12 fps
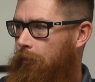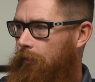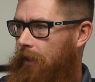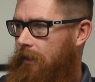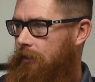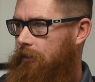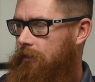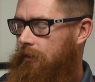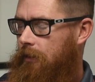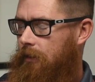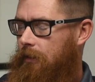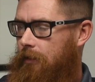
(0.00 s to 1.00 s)
that's just
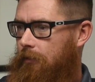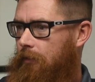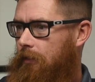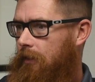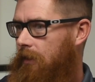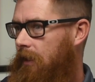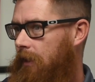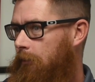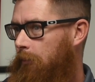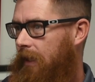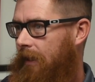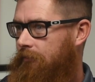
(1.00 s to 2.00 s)
the thing
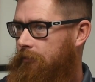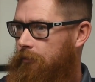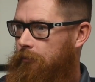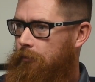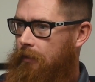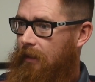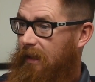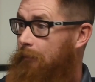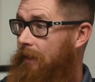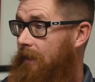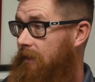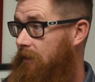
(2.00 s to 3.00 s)
that we have to
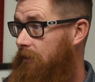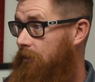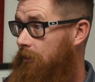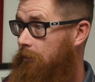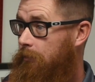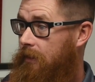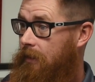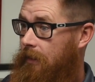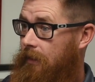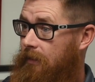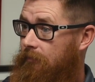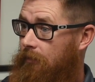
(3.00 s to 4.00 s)
eliminate this year. We
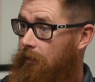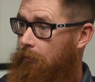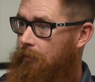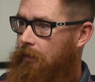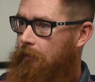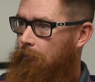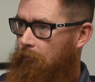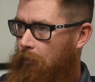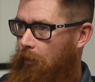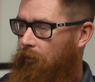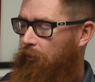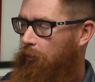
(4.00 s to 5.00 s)
can't give up
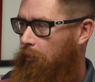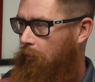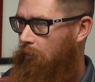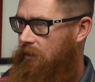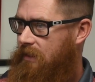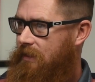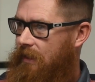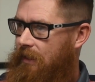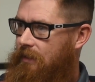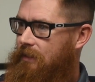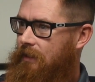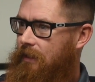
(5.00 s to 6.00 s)
multiple
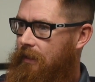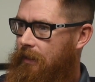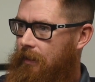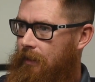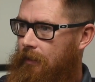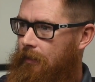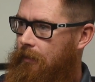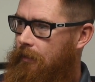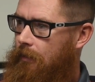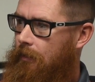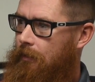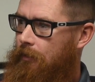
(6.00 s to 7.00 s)
mistakes in an inning.
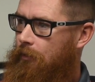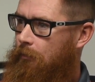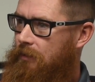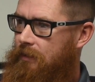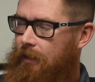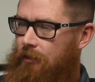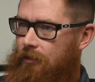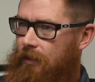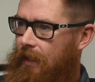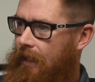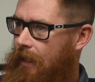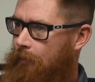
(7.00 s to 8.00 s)
Mistakes are
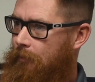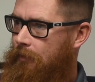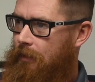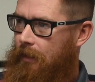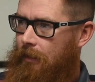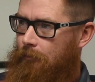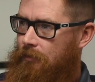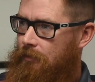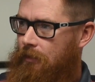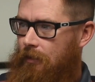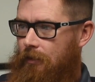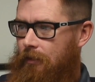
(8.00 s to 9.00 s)
going to happen. The game's
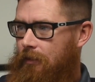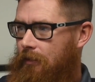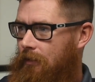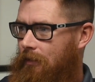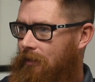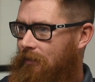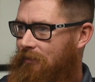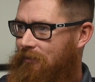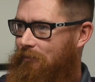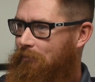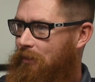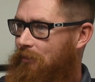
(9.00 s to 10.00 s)

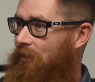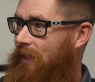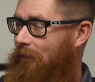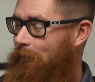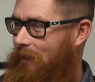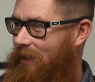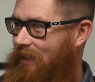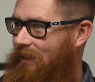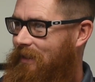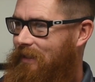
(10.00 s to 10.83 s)
built that way.